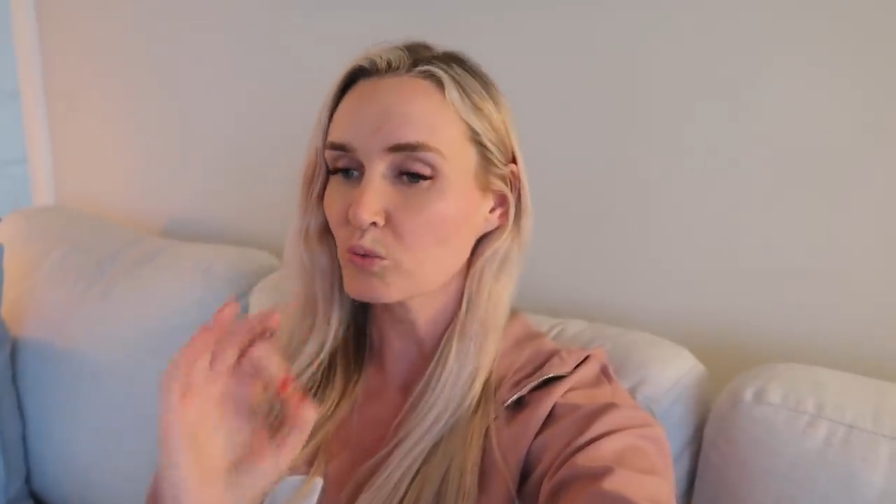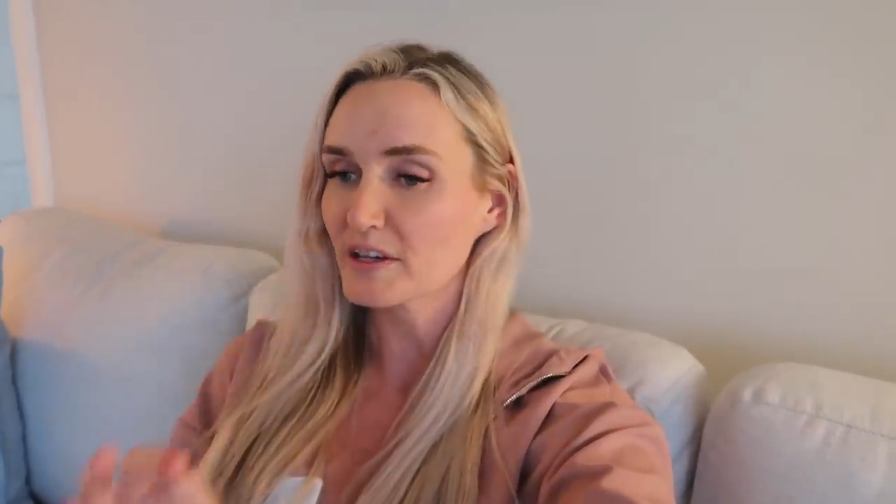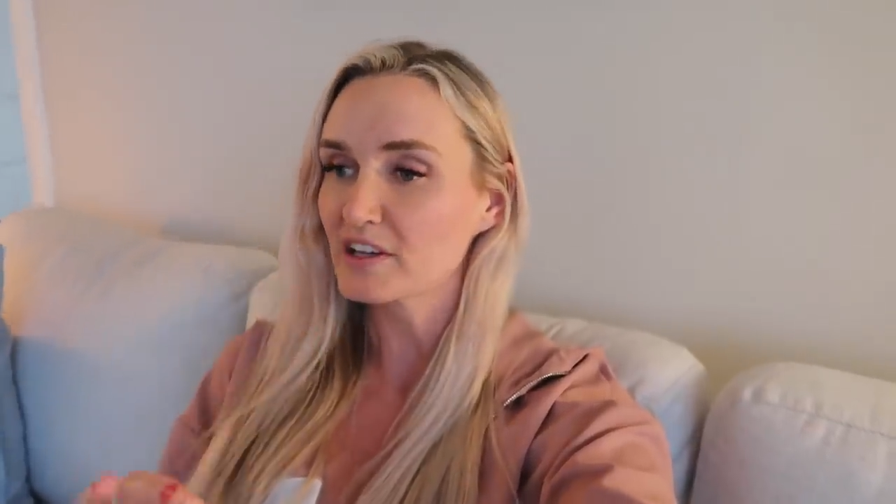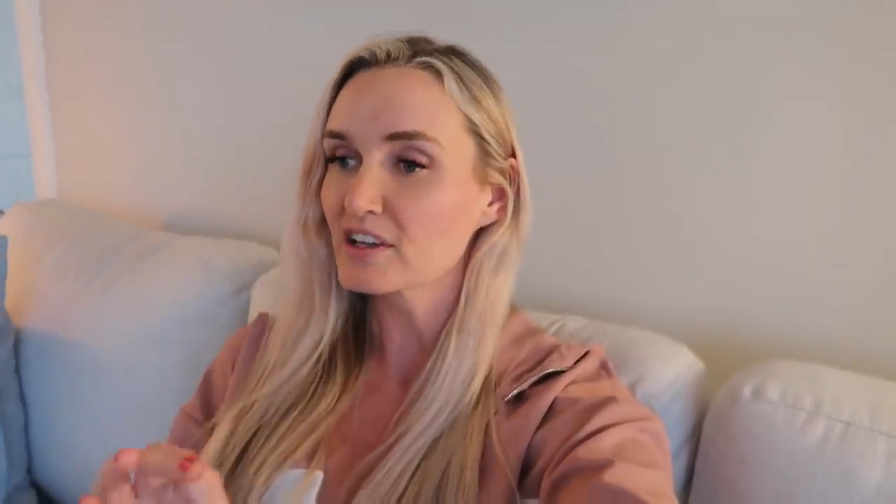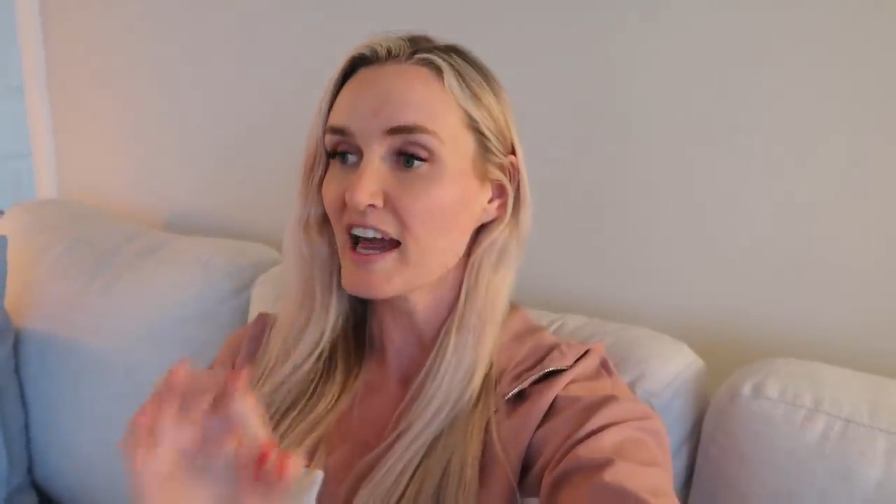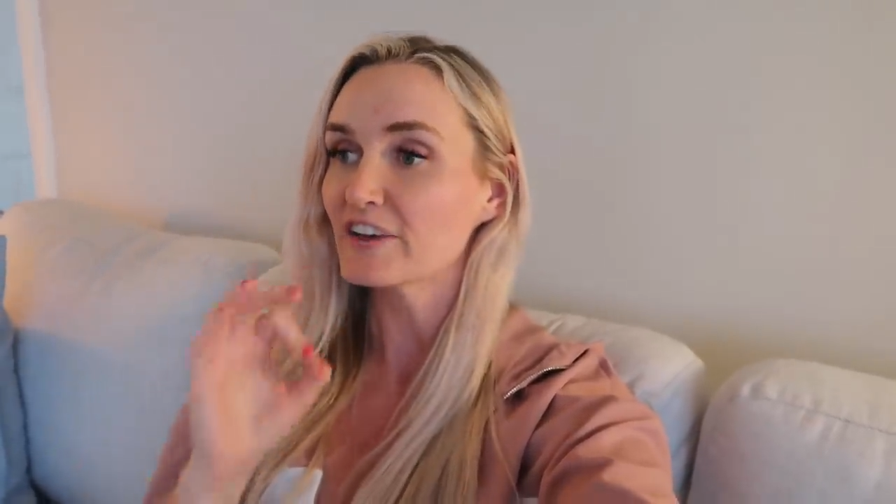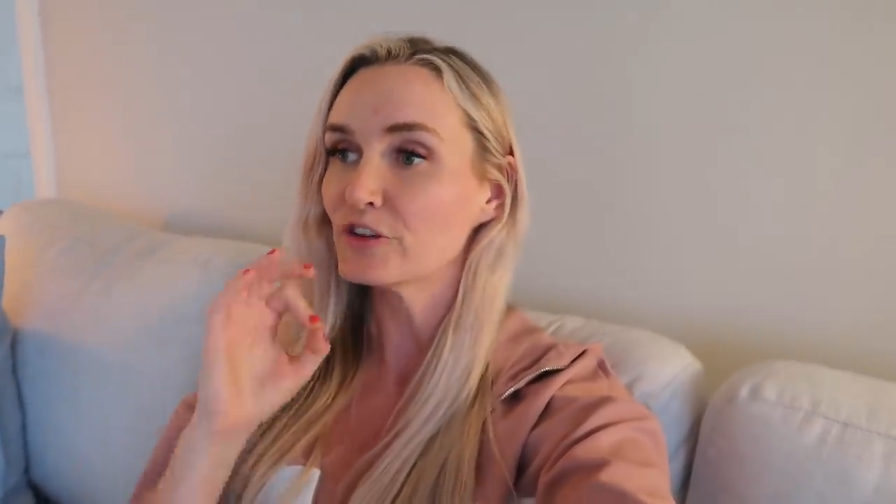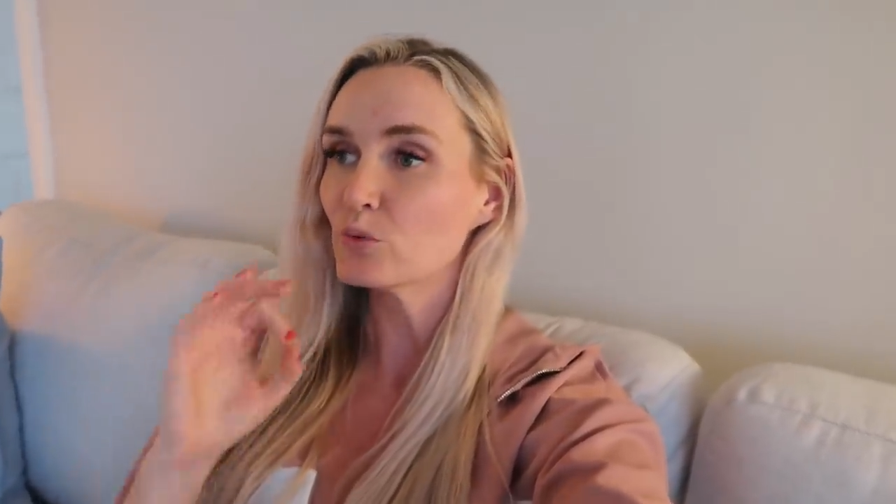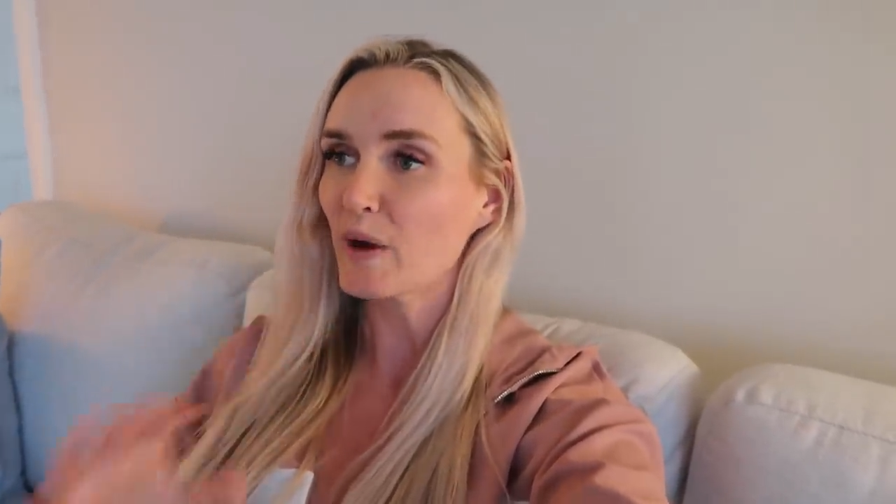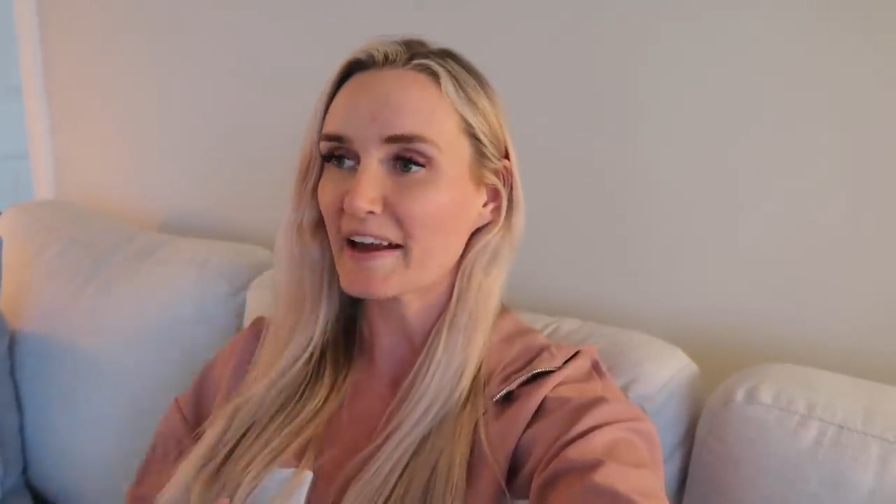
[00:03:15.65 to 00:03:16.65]
real and
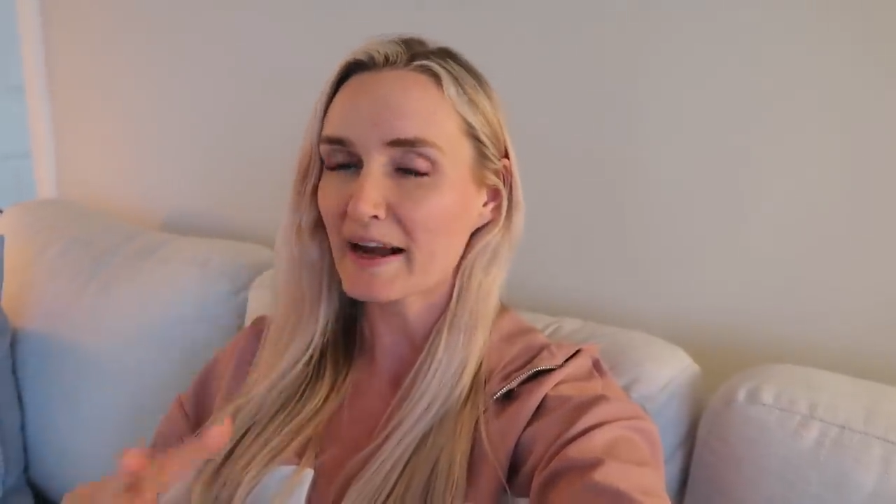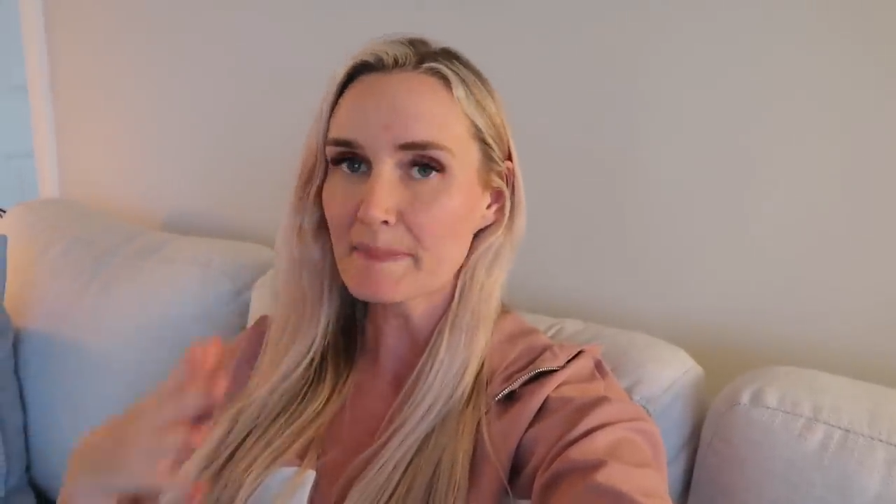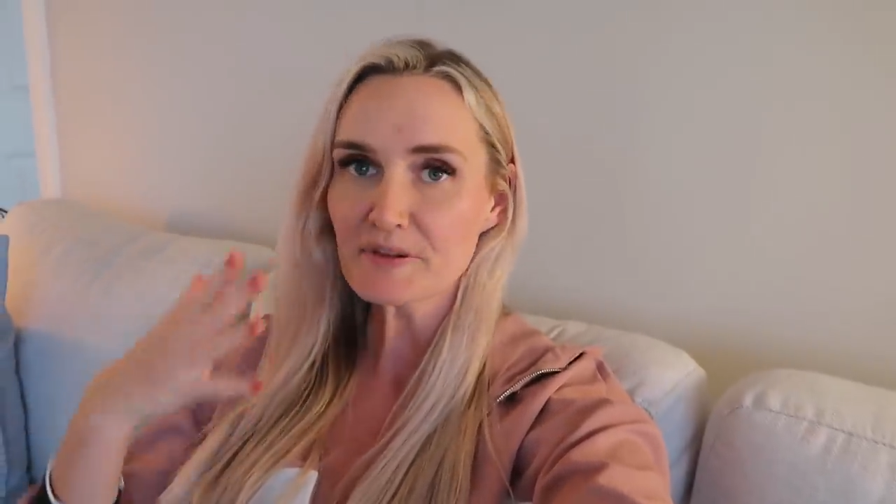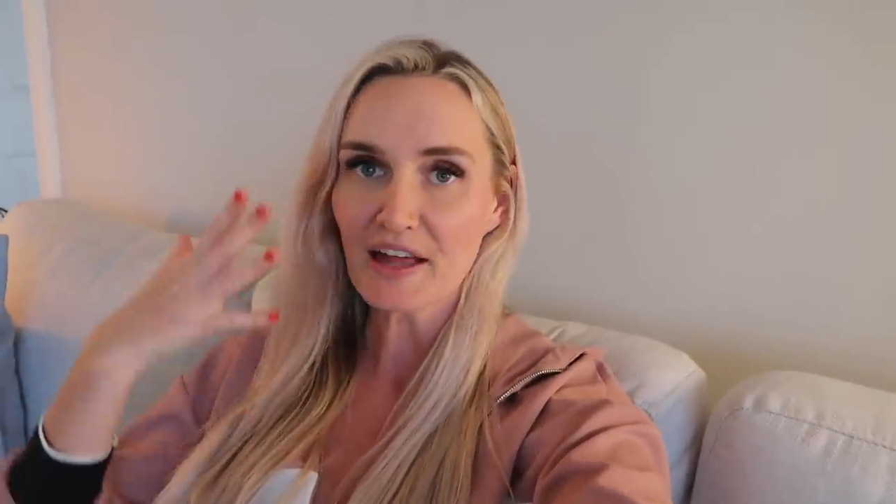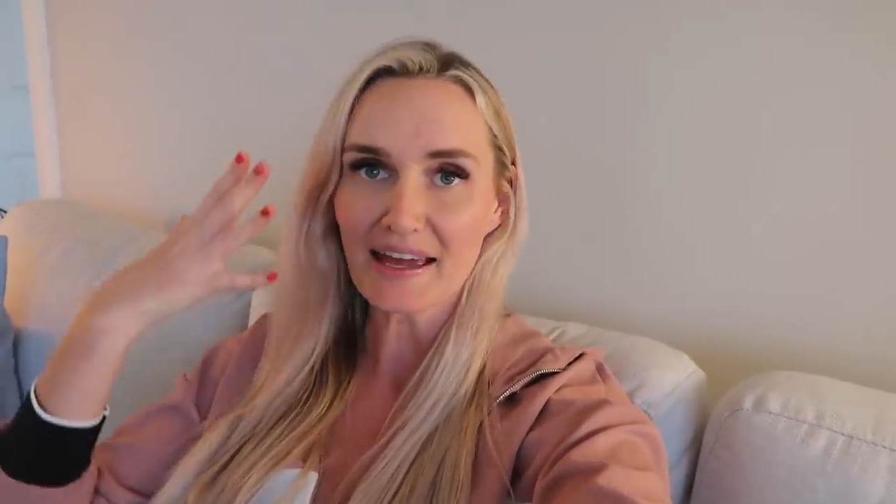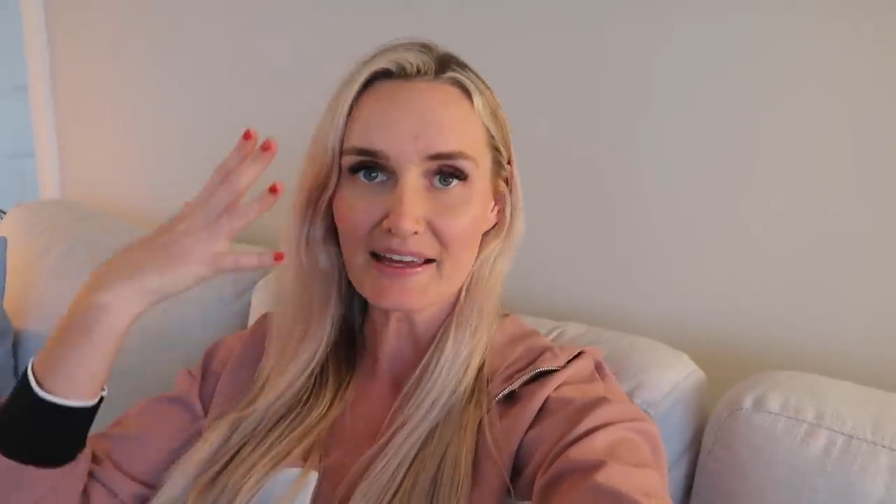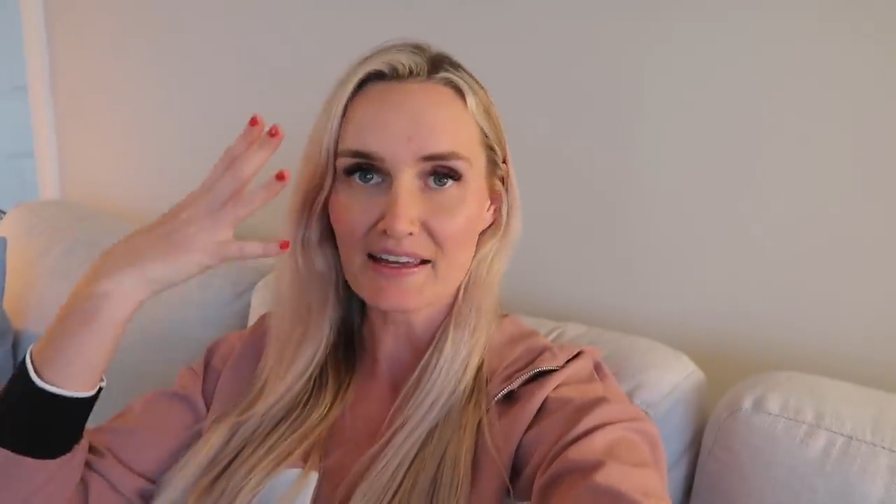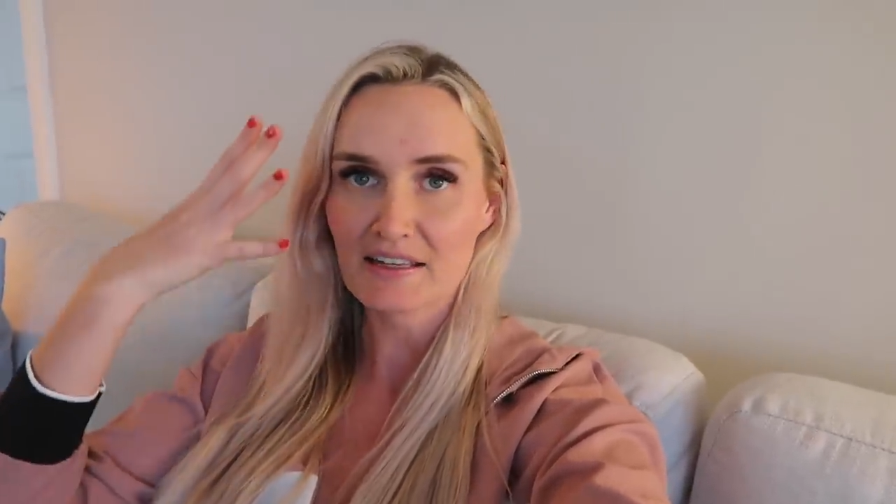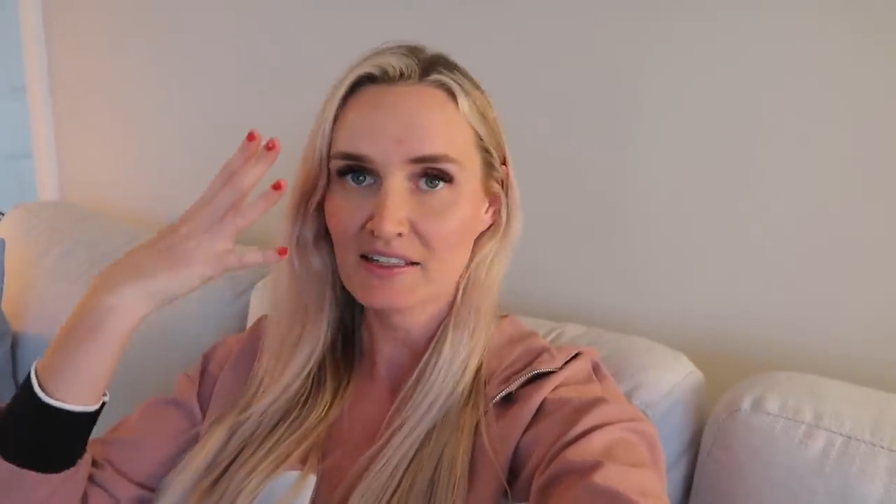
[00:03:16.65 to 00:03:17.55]
you wake up like,